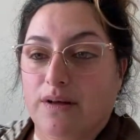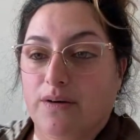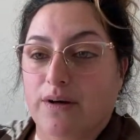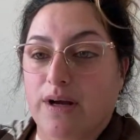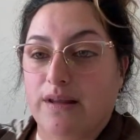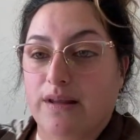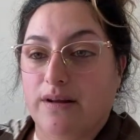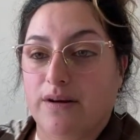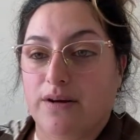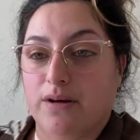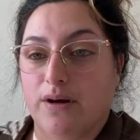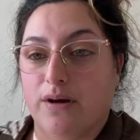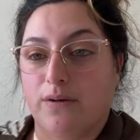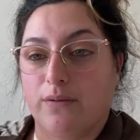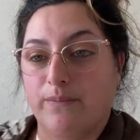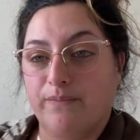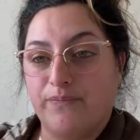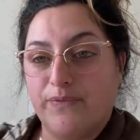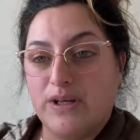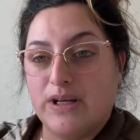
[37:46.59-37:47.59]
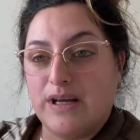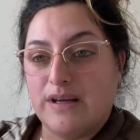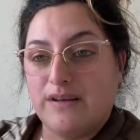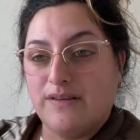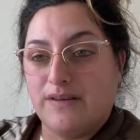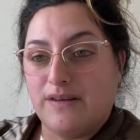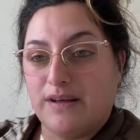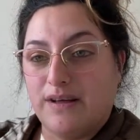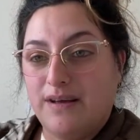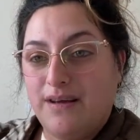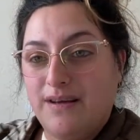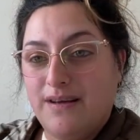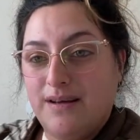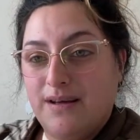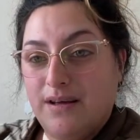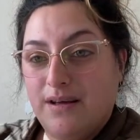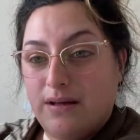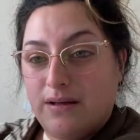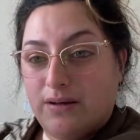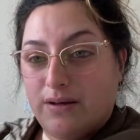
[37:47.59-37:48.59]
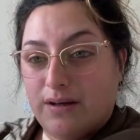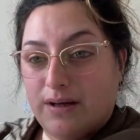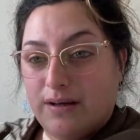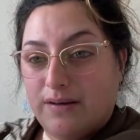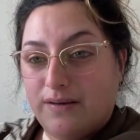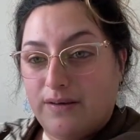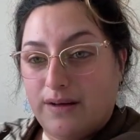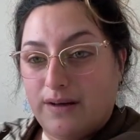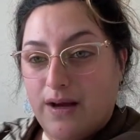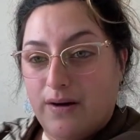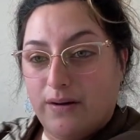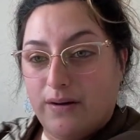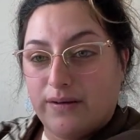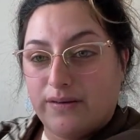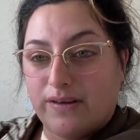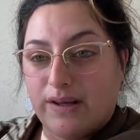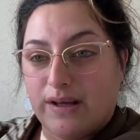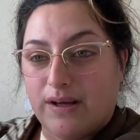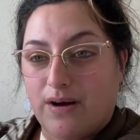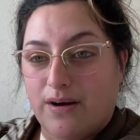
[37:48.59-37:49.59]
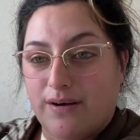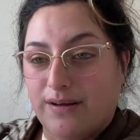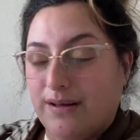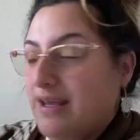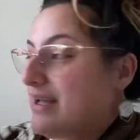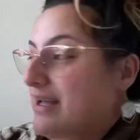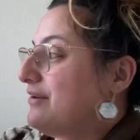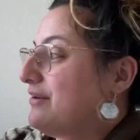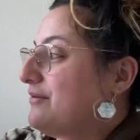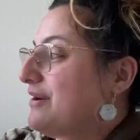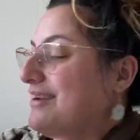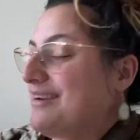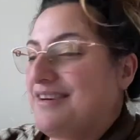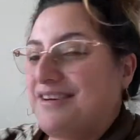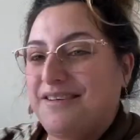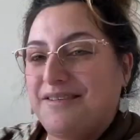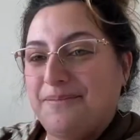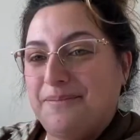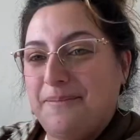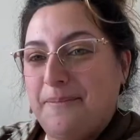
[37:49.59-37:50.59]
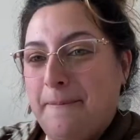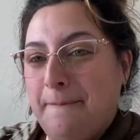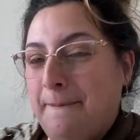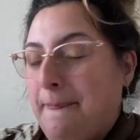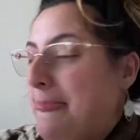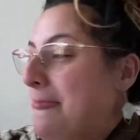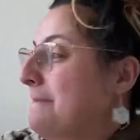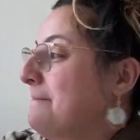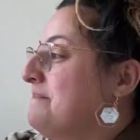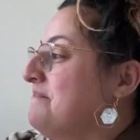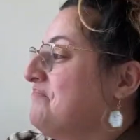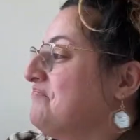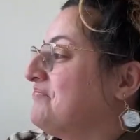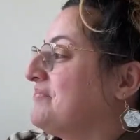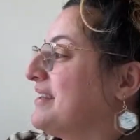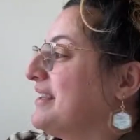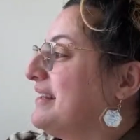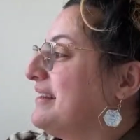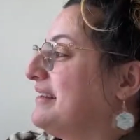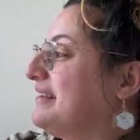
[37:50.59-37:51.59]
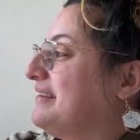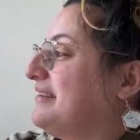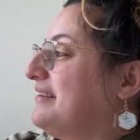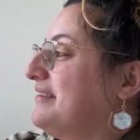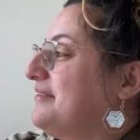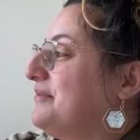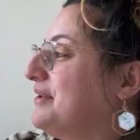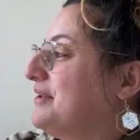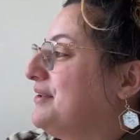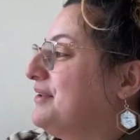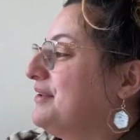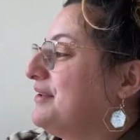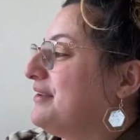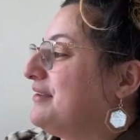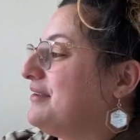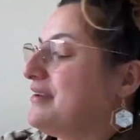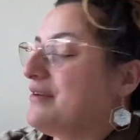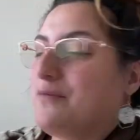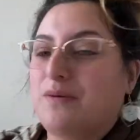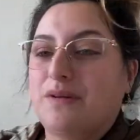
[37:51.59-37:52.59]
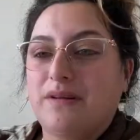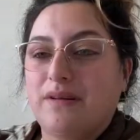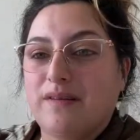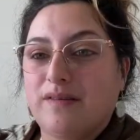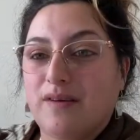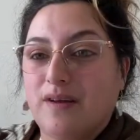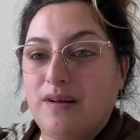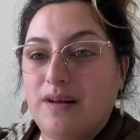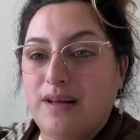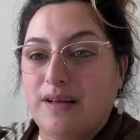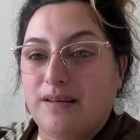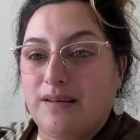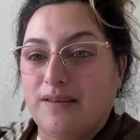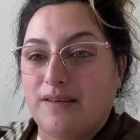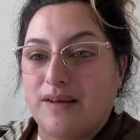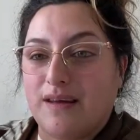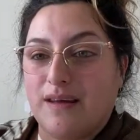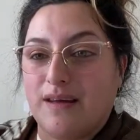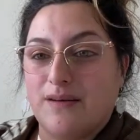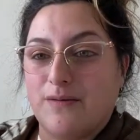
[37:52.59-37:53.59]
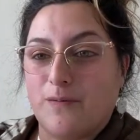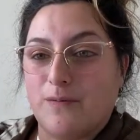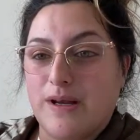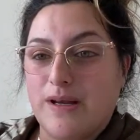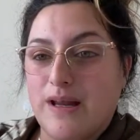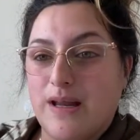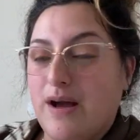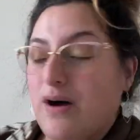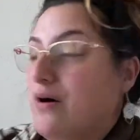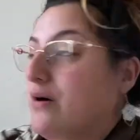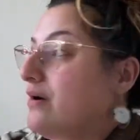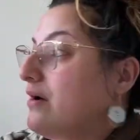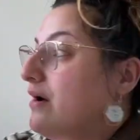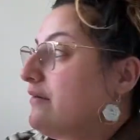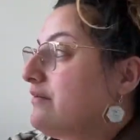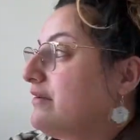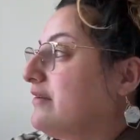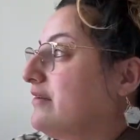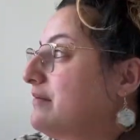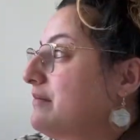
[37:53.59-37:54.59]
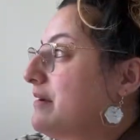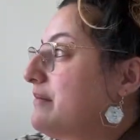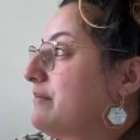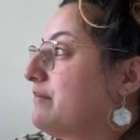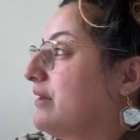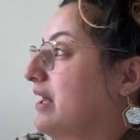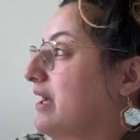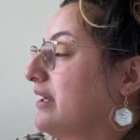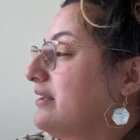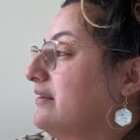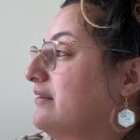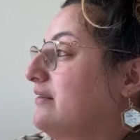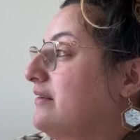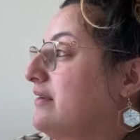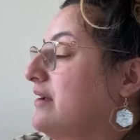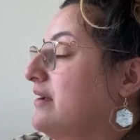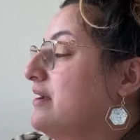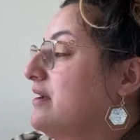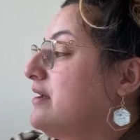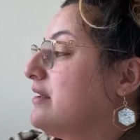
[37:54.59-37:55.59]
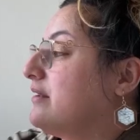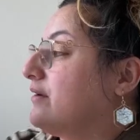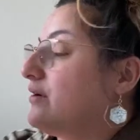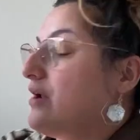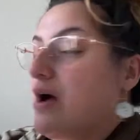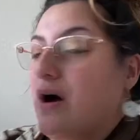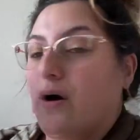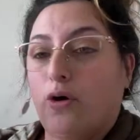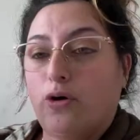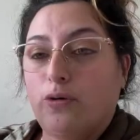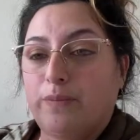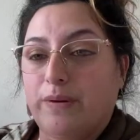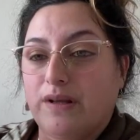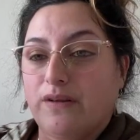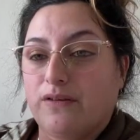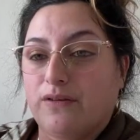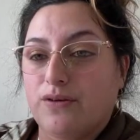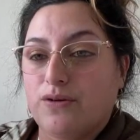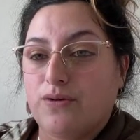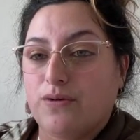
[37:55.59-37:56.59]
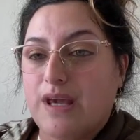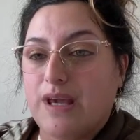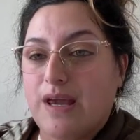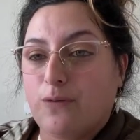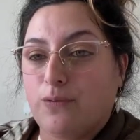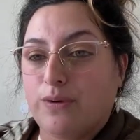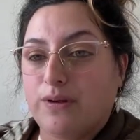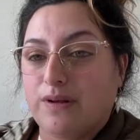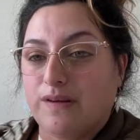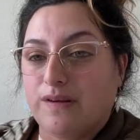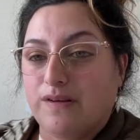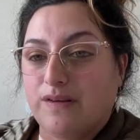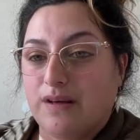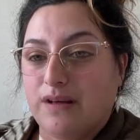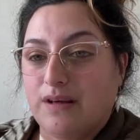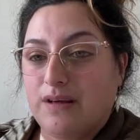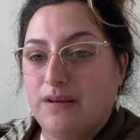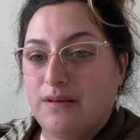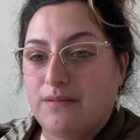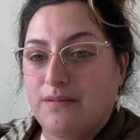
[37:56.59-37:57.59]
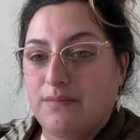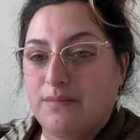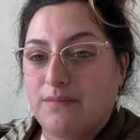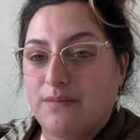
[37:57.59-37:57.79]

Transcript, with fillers: Okay, there you go. You guys see? Do you guys see how it looks like cotton candy right here? This is what it looks like when the sun hits it. Right now, obviously my blinds, they're not open, so you can't really see.